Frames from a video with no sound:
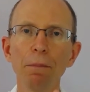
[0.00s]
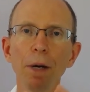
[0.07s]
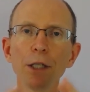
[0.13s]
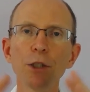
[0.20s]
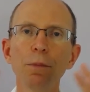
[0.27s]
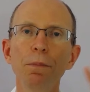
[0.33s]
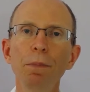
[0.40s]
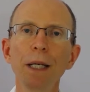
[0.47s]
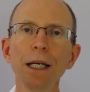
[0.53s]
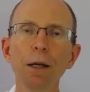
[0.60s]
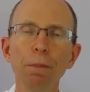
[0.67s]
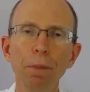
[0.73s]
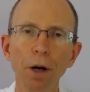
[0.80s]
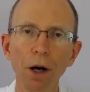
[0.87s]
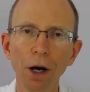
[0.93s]
much
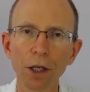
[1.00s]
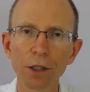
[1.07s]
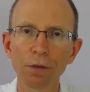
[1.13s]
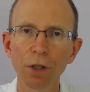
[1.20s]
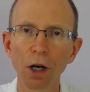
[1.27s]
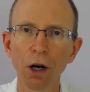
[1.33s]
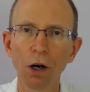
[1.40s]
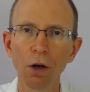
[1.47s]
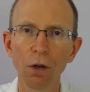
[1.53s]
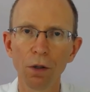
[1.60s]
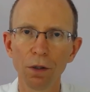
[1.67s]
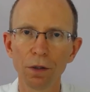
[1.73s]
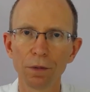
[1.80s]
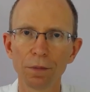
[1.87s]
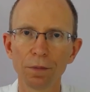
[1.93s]
bigger part of the
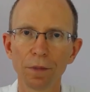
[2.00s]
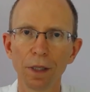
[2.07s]
whole.